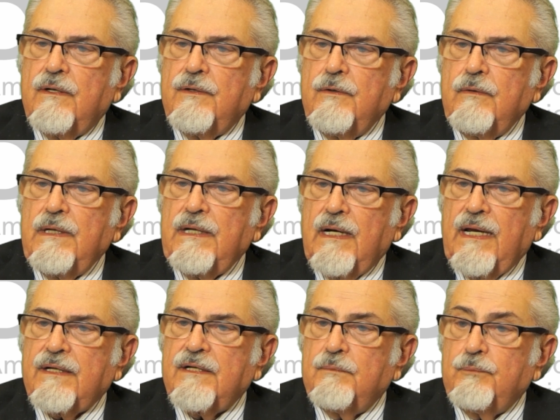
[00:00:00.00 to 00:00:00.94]
newly
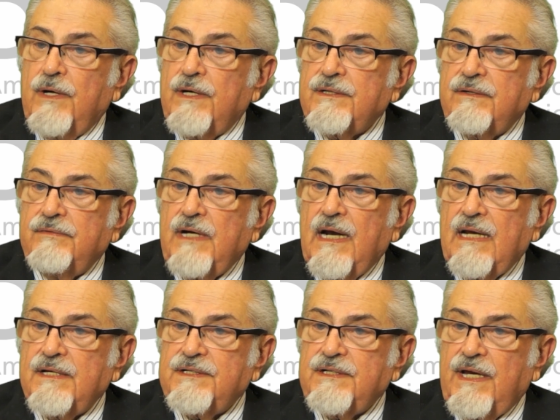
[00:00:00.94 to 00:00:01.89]
elected President of the
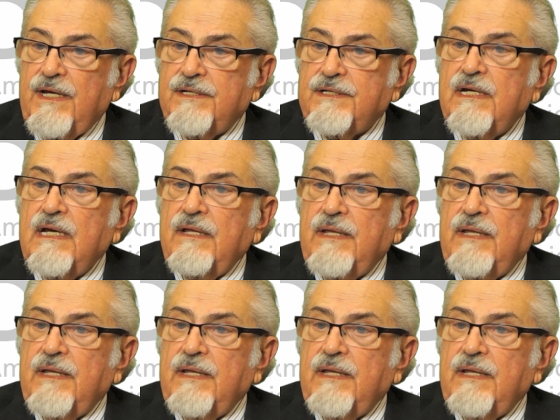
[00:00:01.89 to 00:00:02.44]
United States